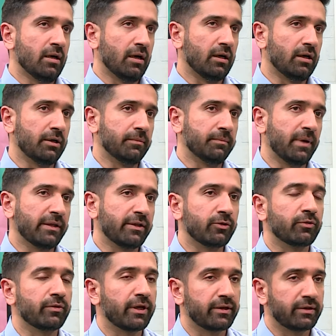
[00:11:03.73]
Um, I think
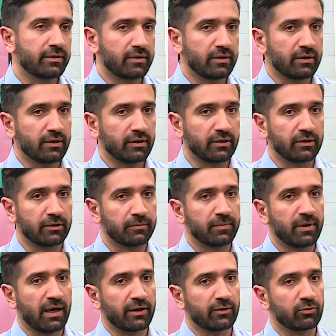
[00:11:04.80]
you're right. Uh,
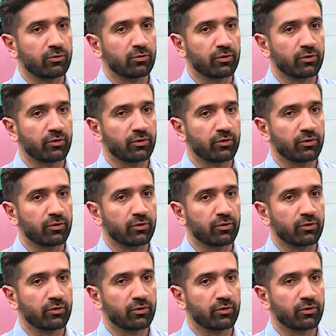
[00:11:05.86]
I don't